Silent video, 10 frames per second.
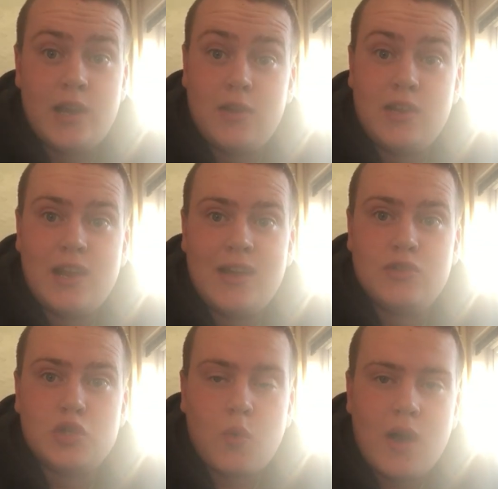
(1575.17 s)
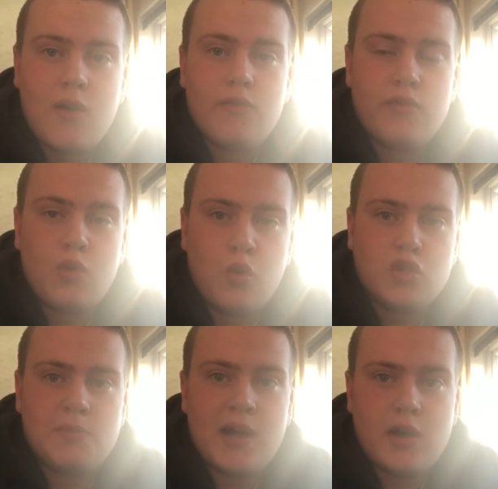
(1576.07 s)
and he only allowed 12
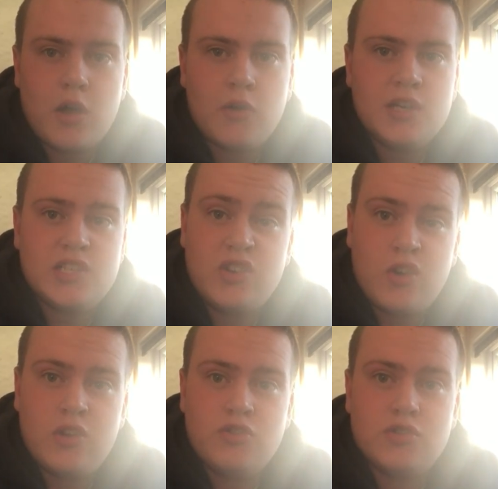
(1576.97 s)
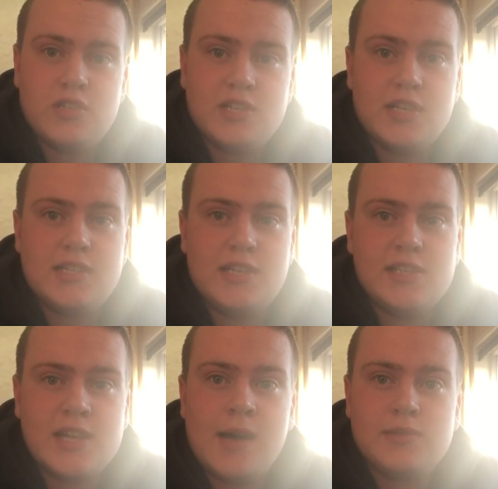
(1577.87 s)
quarterback hurries in
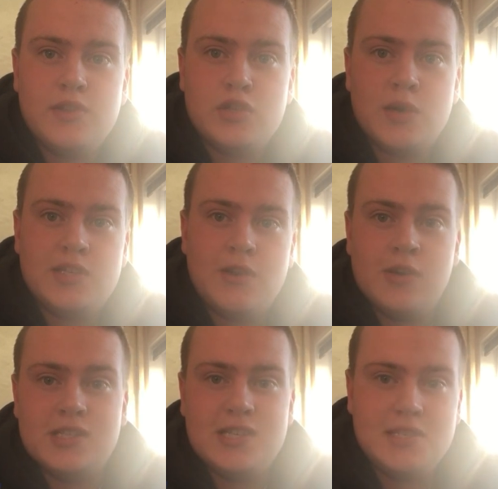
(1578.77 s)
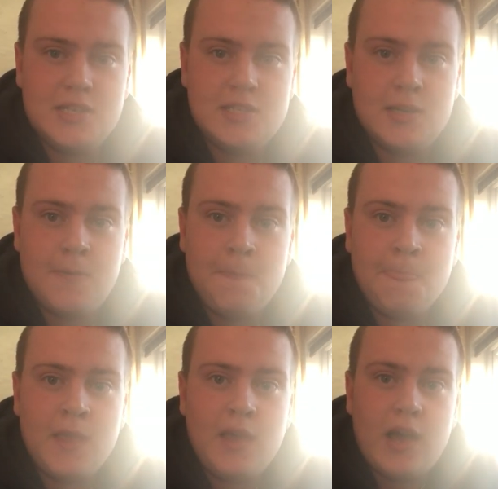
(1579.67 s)
916 snaps in the 2019 season.
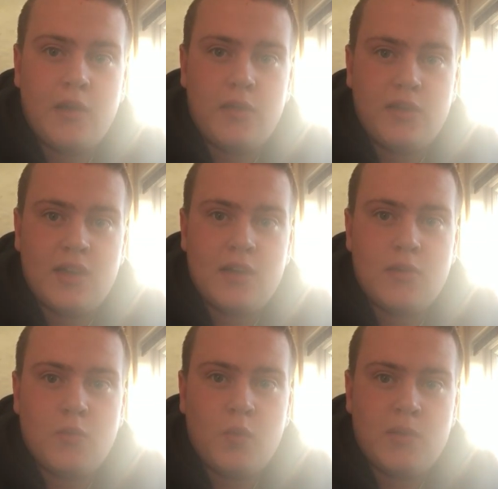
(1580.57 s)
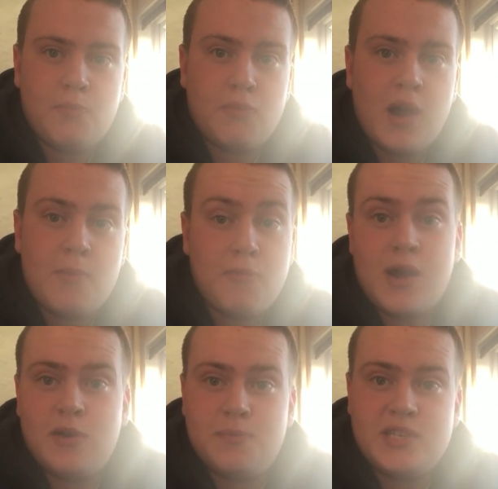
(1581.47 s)
And I think with Brown
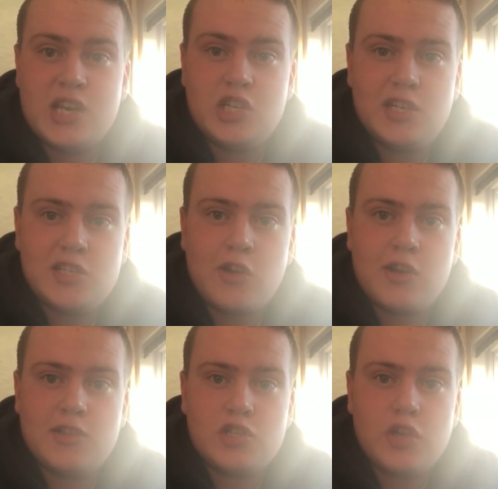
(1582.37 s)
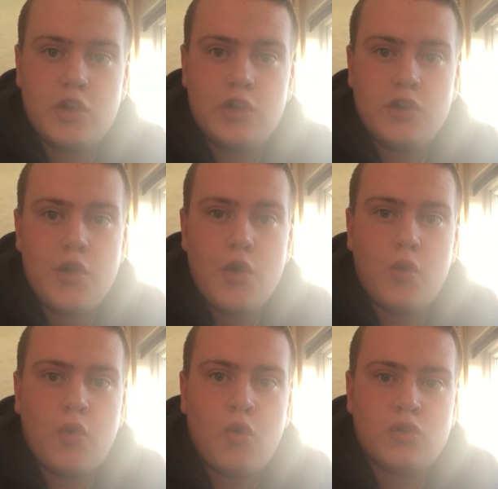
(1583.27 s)
could potentially slide inside,
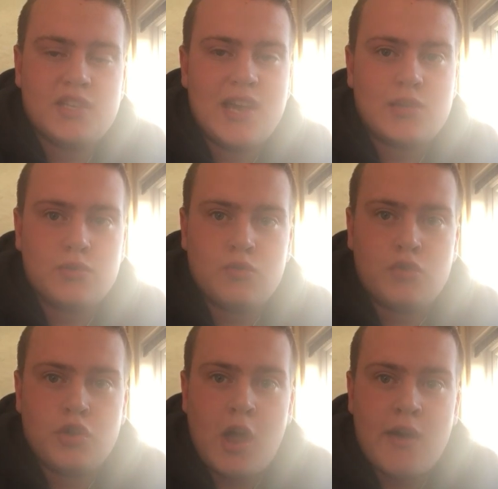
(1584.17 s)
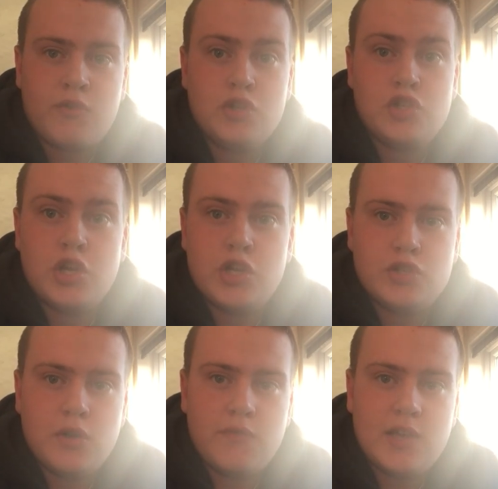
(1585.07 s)
or Seattle could have
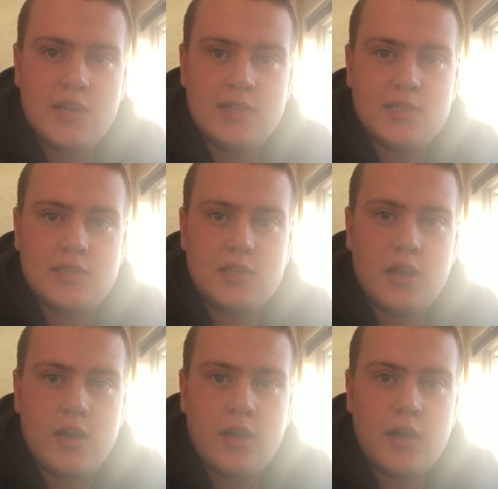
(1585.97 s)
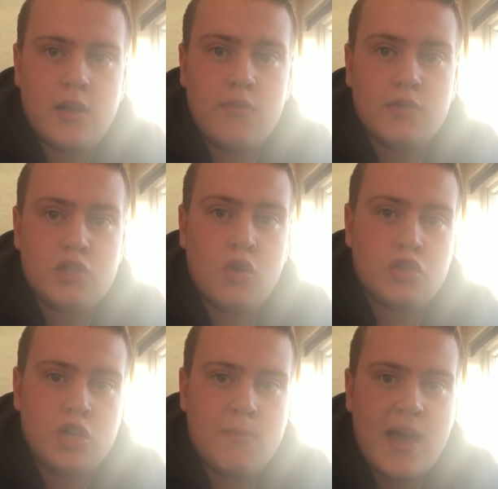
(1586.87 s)
concerns over his
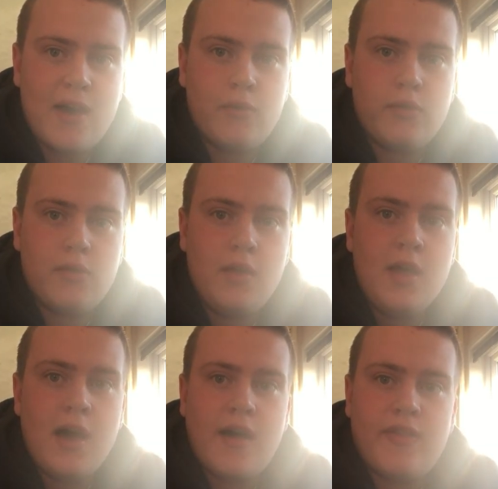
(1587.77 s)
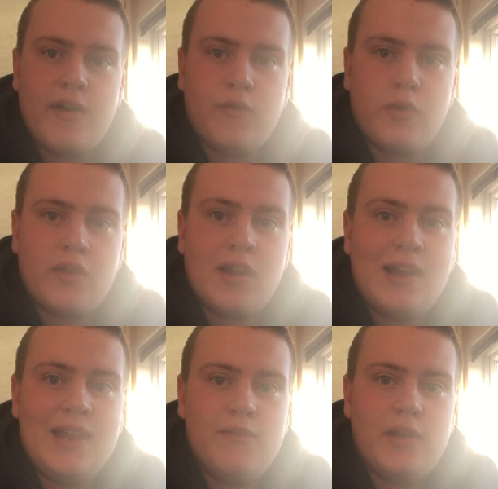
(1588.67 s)
long-term health, and therefore I think
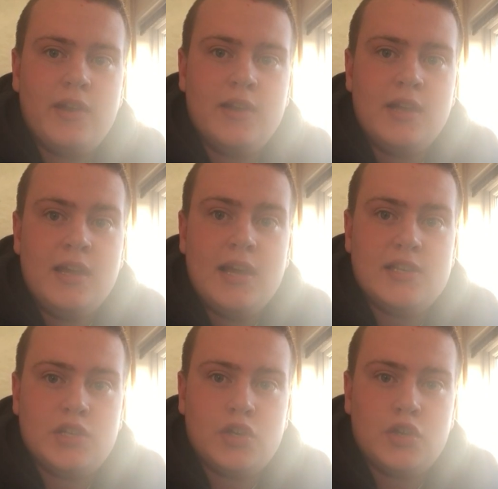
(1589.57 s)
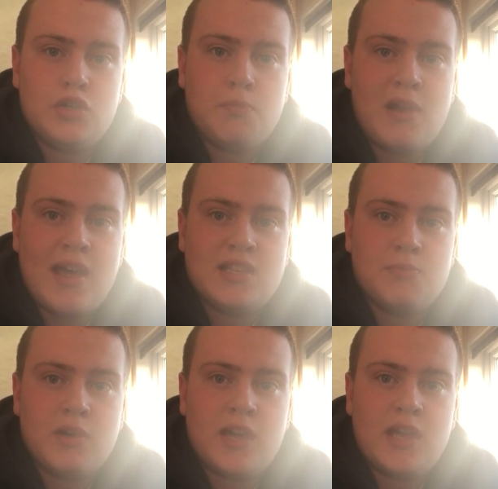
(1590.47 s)
Cleveland is a good player to
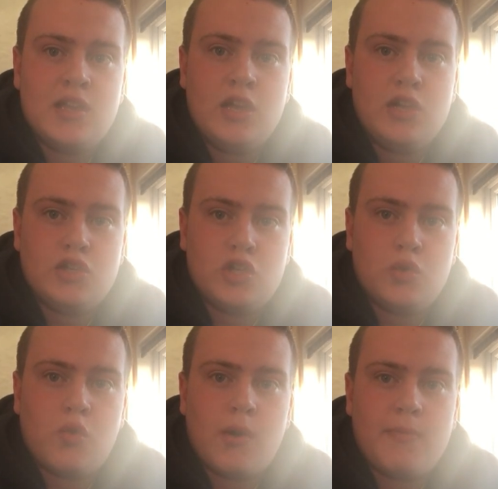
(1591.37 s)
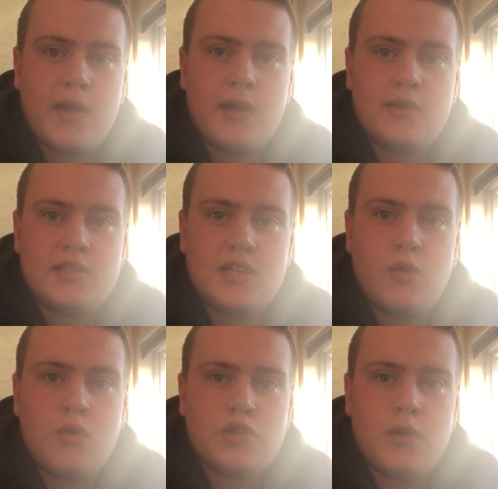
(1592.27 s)
bring in to shore up that
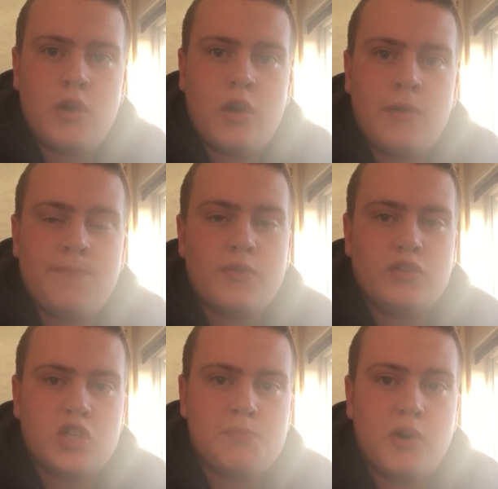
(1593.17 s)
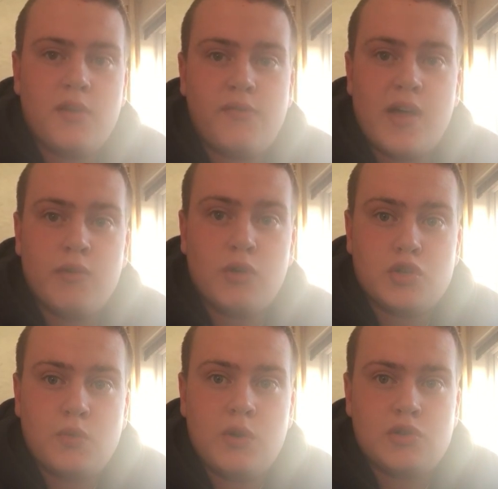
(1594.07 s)
Seahawks O-line. Despite the fact that
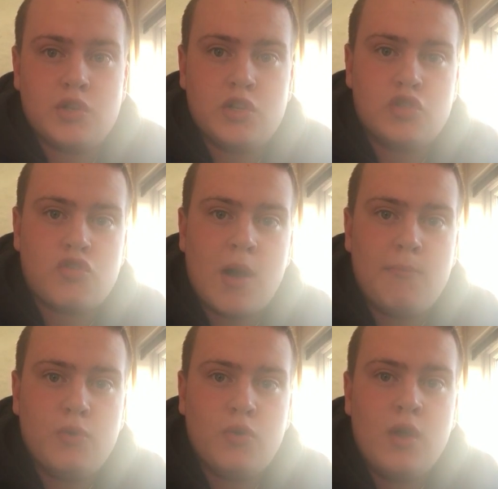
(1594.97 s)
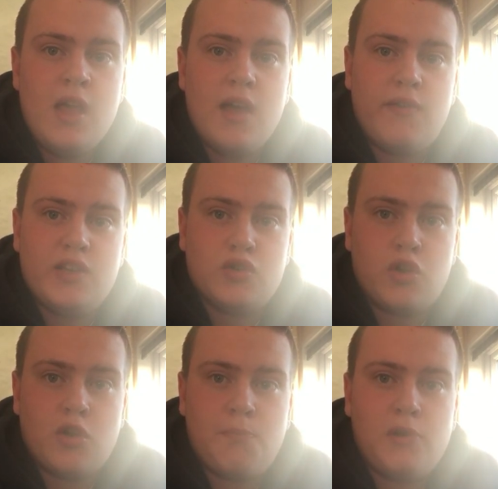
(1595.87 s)
Russell Wilson can scramble, if he's got
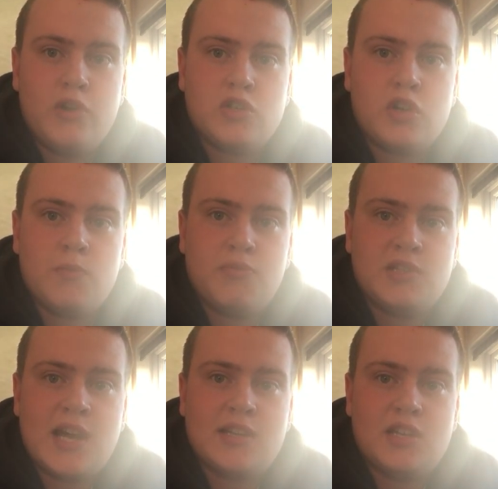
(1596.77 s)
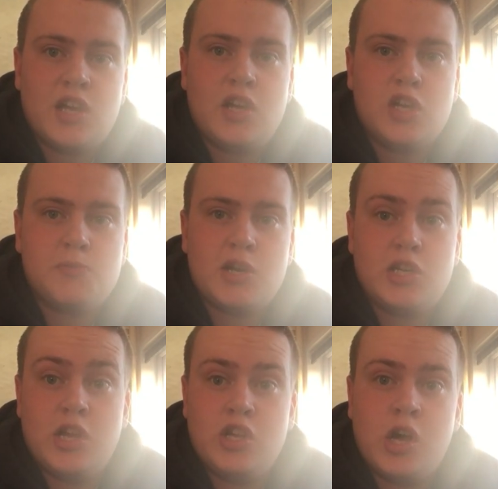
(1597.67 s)
a good blindside protector,
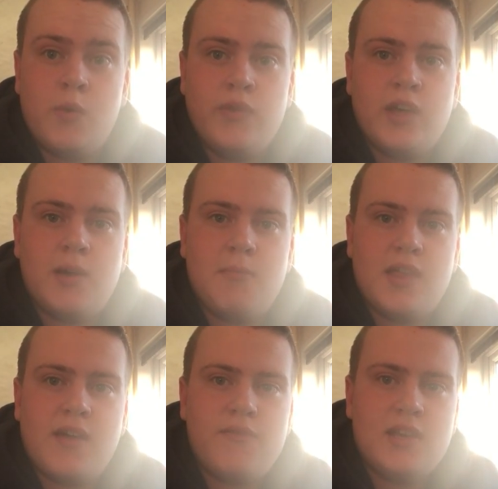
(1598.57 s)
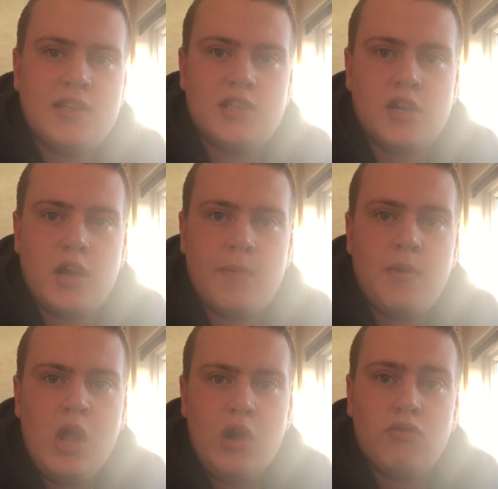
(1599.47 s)
especially a young one that can be there for years to
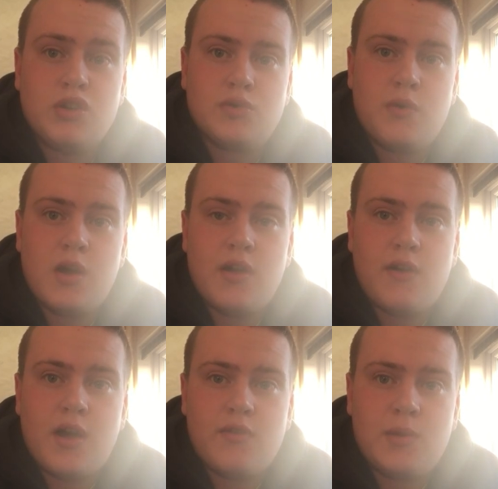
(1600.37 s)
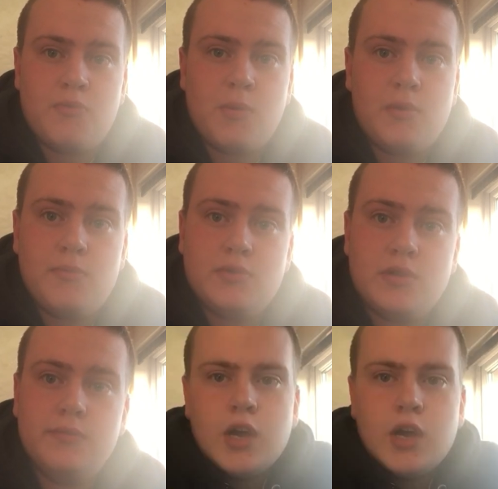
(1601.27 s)
come, Russell won't have any problems.